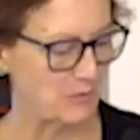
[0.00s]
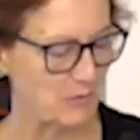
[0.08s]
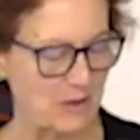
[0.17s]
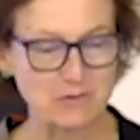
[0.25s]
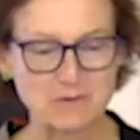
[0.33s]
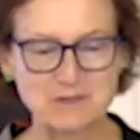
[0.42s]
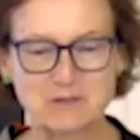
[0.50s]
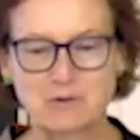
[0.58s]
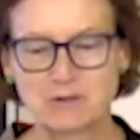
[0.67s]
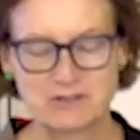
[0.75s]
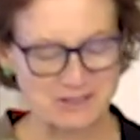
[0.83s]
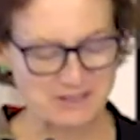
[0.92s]
The weather is
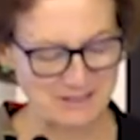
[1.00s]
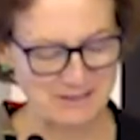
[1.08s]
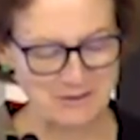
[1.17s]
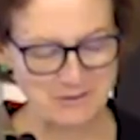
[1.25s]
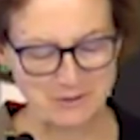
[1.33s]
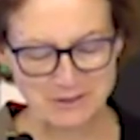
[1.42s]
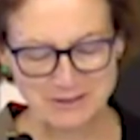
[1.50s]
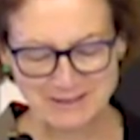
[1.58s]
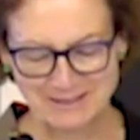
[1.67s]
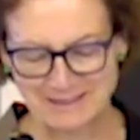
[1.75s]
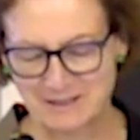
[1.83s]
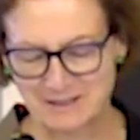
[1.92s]
gorgeous in New York,
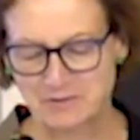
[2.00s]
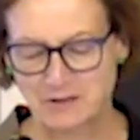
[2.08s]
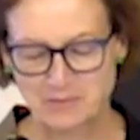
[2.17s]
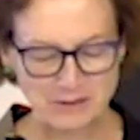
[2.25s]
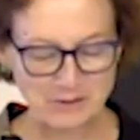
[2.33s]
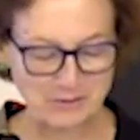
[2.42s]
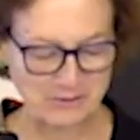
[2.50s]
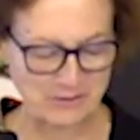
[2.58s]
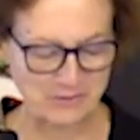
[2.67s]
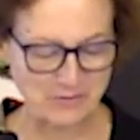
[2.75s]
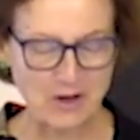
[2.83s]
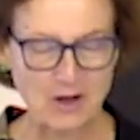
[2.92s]
and I love coming here in
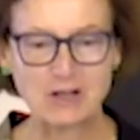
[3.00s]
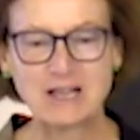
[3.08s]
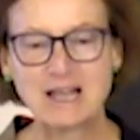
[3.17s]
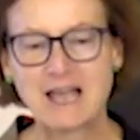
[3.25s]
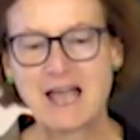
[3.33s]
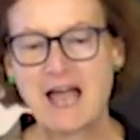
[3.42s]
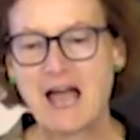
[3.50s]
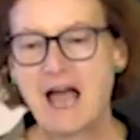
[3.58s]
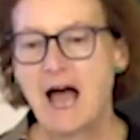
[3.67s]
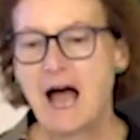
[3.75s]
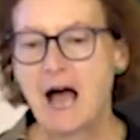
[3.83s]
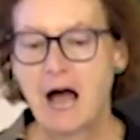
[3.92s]
the fall.
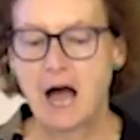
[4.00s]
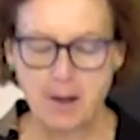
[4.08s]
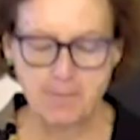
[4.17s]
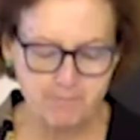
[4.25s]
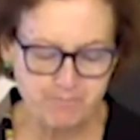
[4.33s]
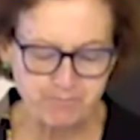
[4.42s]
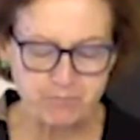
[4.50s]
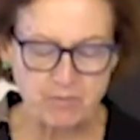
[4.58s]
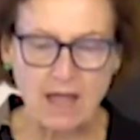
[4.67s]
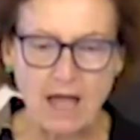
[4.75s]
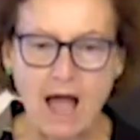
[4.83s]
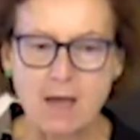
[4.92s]
Um,
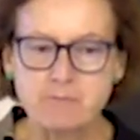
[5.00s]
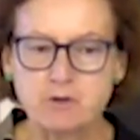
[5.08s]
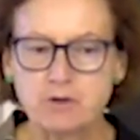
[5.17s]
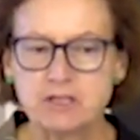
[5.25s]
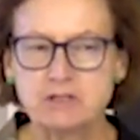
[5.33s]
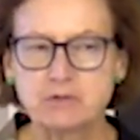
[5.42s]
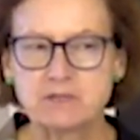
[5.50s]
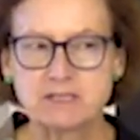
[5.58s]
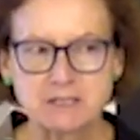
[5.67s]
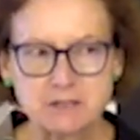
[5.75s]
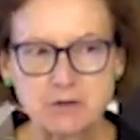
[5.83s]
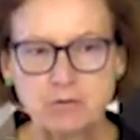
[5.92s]
I'm going to
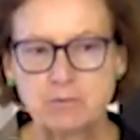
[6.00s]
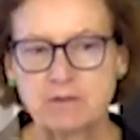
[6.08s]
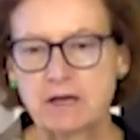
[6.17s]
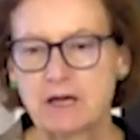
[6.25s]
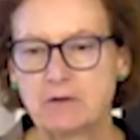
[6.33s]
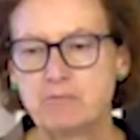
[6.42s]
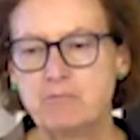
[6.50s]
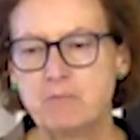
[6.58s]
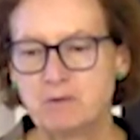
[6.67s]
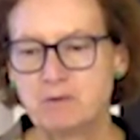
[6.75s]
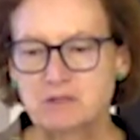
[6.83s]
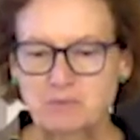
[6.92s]
assume that
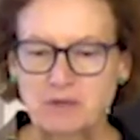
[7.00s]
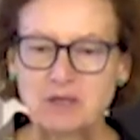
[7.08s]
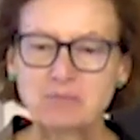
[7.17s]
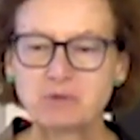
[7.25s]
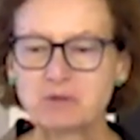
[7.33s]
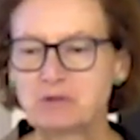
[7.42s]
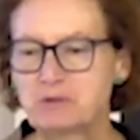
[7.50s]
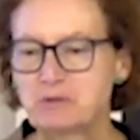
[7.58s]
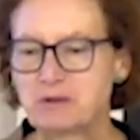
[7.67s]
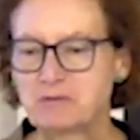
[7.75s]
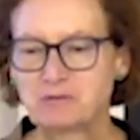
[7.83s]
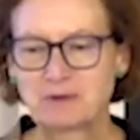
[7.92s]
most people
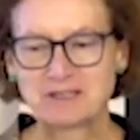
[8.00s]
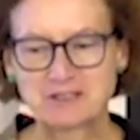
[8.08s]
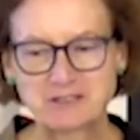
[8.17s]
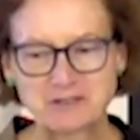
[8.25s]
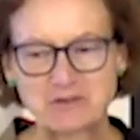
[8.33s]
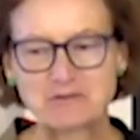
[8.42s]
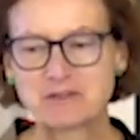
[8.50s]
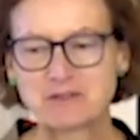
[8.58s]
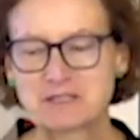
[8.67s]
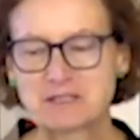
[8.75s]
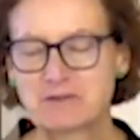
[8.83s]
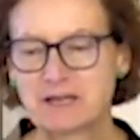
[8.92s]
who have registered for
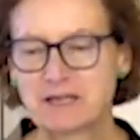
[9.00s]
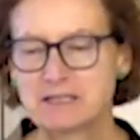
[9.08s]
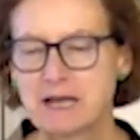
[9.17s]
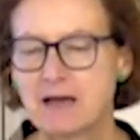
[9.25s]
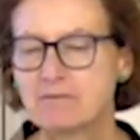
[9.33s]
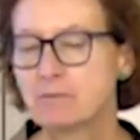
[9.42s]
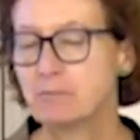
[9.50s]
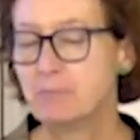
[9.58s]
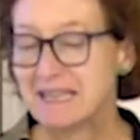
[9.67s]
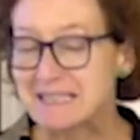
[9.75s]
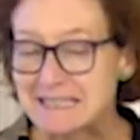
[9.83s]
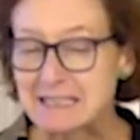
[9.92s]
this event have a
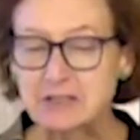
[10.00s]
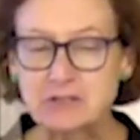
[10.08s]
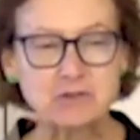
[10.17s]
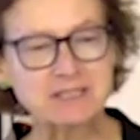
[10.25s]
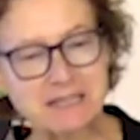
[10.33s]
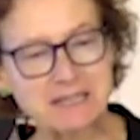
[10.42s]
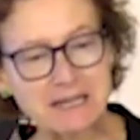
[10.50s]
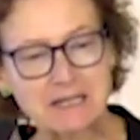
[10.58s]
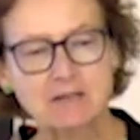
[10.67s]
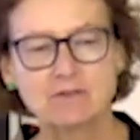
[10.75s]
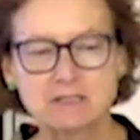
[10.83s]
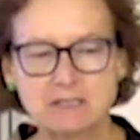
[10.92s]
basic
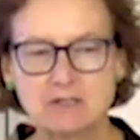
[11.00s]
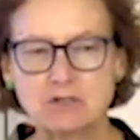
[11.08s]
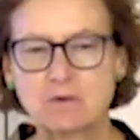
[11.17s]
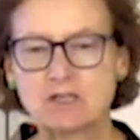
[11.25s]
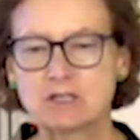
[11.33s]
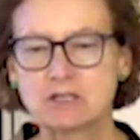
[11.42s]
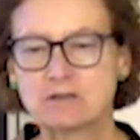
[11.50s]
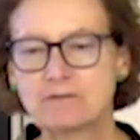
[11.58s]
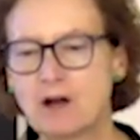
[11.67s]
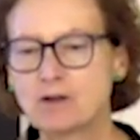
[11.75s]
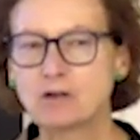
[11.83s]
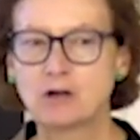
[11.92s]
understanding of the situation
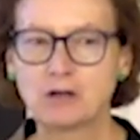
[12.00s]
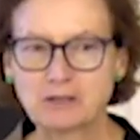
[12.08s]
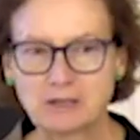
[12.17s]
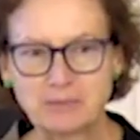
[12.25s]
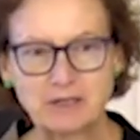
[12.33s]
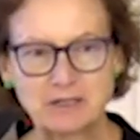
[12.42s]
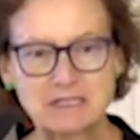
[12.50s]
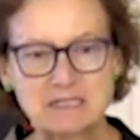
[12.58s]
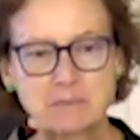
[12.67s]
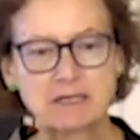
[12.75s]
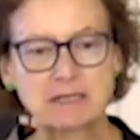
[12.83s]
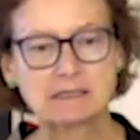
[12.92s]
in Hong Kong. I'm not going to
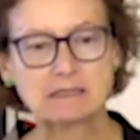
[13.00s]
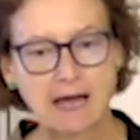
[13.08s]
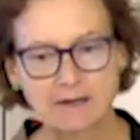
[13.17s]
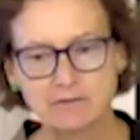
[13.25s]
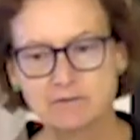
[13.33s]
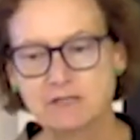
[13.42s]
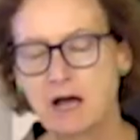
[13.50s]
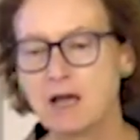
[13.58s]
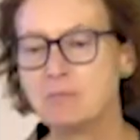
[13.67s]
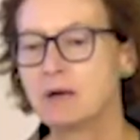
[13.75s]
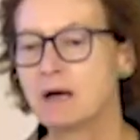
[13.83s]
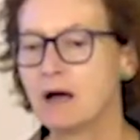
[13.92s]
spend a lot of
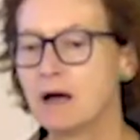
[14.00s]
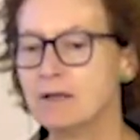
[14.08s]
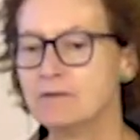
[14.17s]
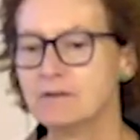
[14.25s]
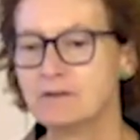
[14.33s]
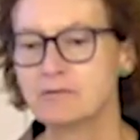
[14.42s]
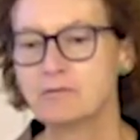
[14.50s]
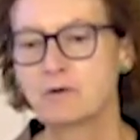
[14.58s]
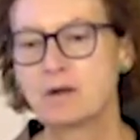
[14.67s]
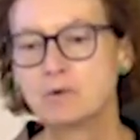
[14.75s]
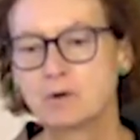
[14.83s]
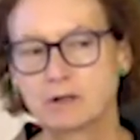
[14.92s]
time on the
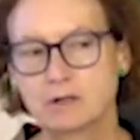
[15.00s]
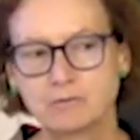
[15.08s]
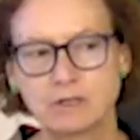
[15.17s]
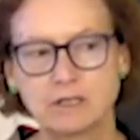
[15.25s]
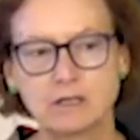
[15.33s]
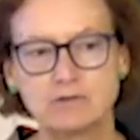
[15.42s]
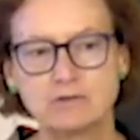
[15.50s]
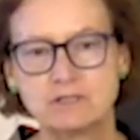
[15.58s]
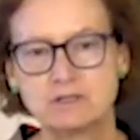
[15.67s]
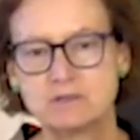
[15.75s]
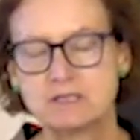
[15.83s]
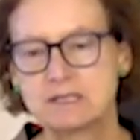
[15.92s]
framework of one country,
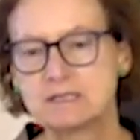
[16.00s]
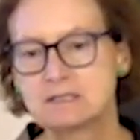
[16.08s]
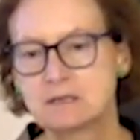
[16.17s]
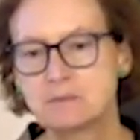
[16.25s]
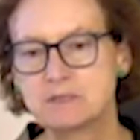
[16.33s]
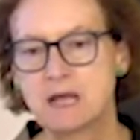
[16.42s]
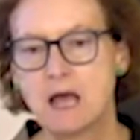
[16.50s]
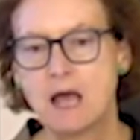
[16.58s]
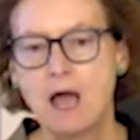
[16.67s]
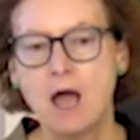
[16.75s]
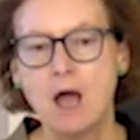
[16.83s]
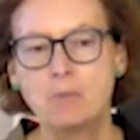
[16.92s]
two systems.
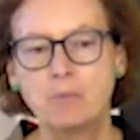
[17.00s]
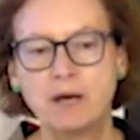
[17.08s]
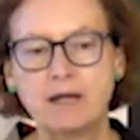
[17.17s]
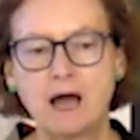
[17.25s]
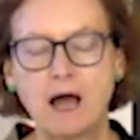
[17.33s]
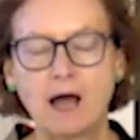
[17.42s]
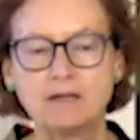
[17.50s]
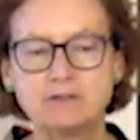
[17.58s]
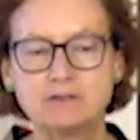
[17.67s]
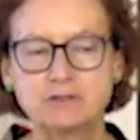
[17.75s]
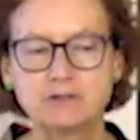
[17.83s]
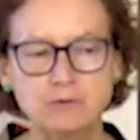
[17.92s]
But I
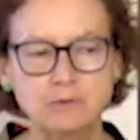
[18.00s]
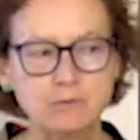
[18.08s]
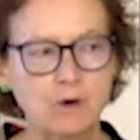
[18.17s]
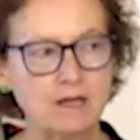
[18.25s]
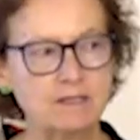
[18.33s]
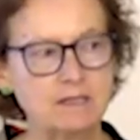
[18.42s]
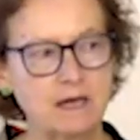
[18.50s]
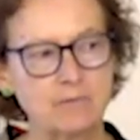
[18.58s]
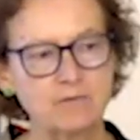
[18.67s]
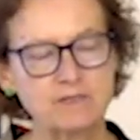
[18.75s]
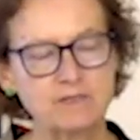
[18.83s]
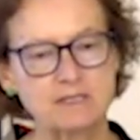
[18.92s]
do want to
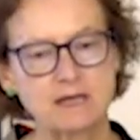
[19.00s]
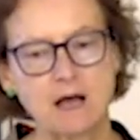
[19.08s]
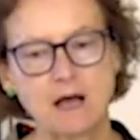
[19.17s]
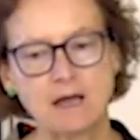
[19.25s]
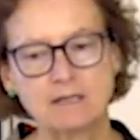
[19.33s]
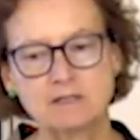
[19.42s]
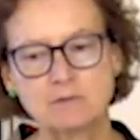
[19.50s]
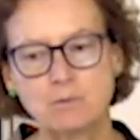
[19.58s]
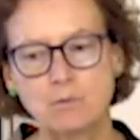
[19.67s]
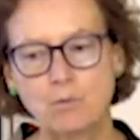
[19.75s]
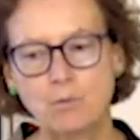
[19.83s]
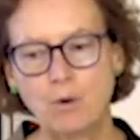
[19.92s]
emphasize
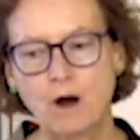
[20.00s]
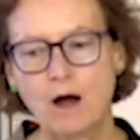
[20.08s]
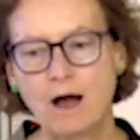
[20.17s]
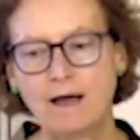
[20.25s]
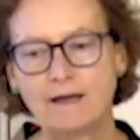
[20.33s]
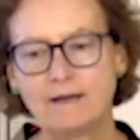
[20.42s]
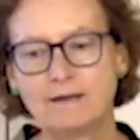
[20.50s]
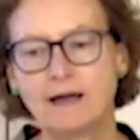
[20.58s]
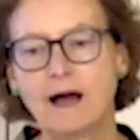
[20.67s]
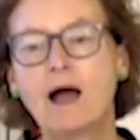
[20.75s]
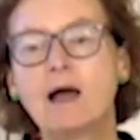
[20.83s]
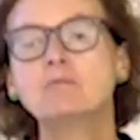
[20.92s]
why
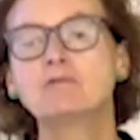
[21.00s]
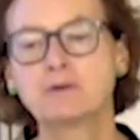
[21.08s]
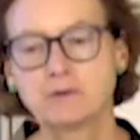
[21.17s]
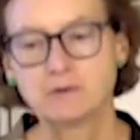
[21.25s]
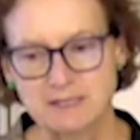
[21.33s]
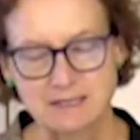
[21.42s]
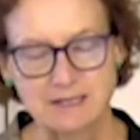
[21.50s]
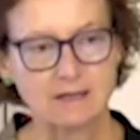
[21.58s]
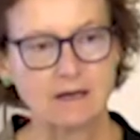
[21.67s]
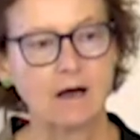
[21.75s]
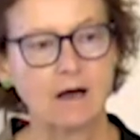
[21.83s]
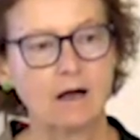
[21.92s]
I'm
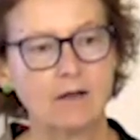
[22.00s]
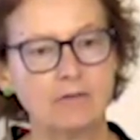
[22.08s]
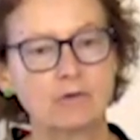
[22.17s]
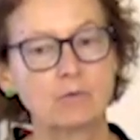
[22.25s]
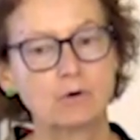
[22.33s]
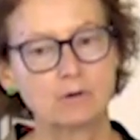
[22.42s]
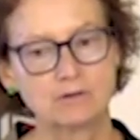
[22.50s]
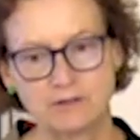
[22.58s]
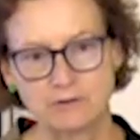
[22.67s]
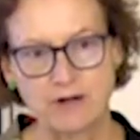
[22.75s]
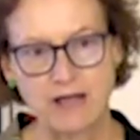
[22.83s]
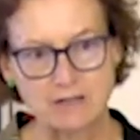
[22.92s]
focusing on the role of
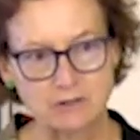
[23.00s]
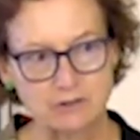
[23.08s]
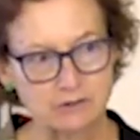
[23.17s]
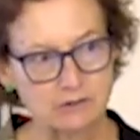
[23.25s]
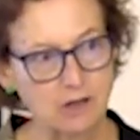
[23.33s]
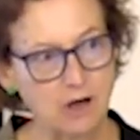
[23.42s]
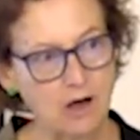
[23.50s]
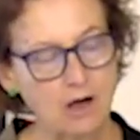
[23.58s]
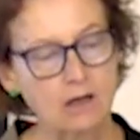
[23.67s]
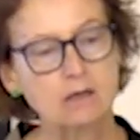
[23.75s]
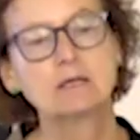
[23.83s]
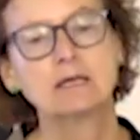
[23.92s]
international
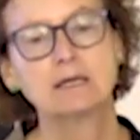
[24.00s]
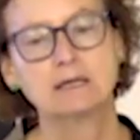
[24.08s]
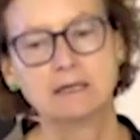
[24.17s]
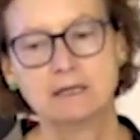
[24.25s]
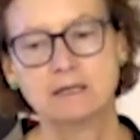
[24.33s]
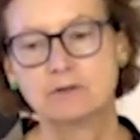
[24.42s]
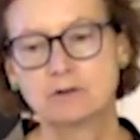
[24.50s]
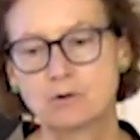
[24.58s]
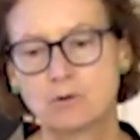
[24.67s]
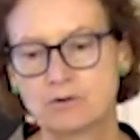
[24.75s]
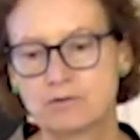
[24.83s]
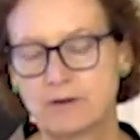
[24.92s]
law in the
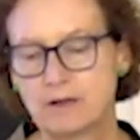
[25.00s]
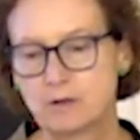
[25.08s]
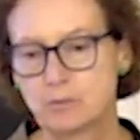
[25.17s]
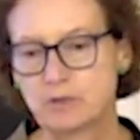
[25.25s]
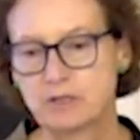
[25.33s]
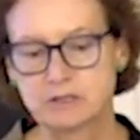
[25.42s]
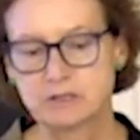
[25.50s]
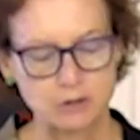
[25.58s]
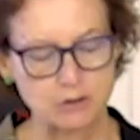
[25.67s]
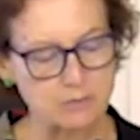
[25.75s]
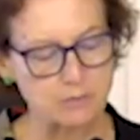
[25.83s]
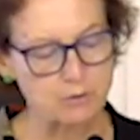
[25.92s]
Court of Final Appeals
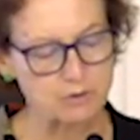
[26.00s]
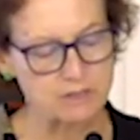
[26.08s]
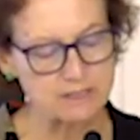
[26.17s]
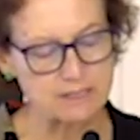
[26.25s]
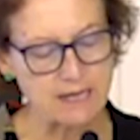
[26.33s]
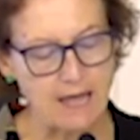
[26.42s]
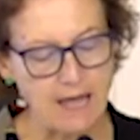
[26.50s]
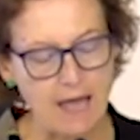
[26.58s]
jurisprudence.